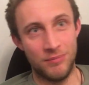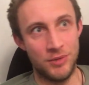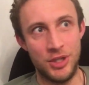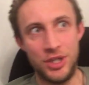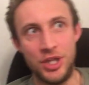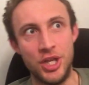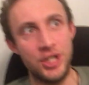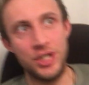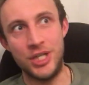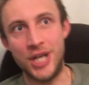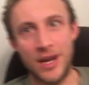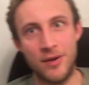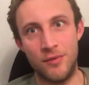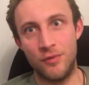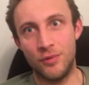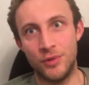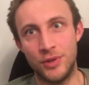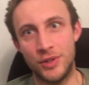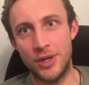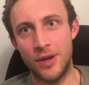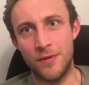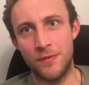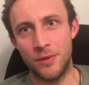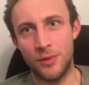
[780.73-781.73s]
the general
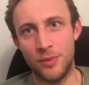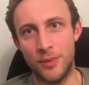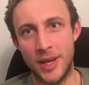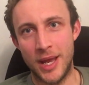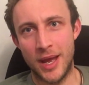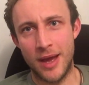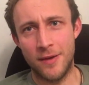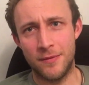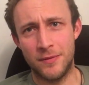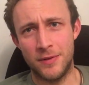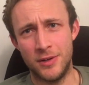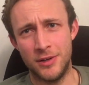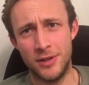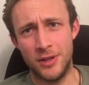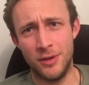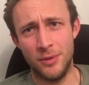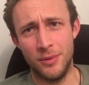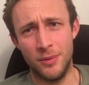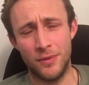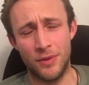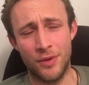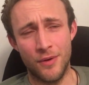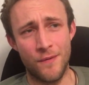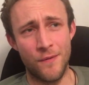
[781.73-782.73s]
stuff that we have to do
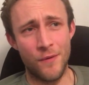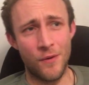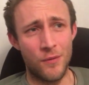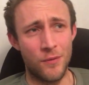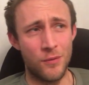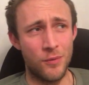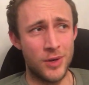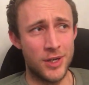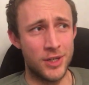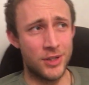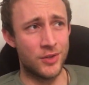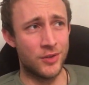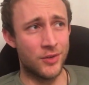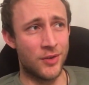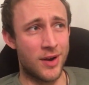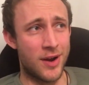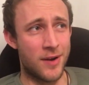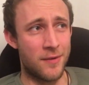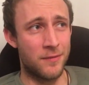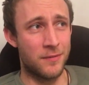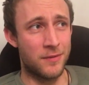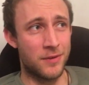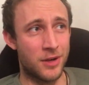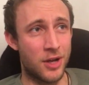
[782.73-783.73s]
with the Foff
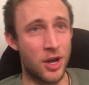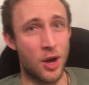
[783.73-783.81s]
Witchcraft